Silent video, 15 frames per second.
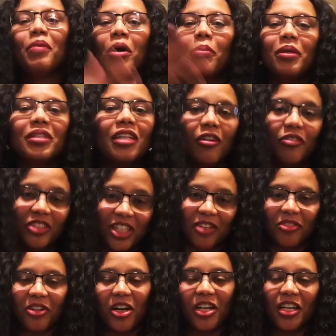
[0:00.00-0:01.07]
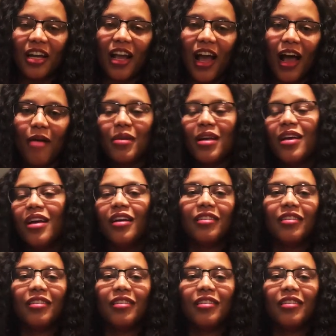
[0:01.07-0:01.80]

big up yourself, Chef Cunningham.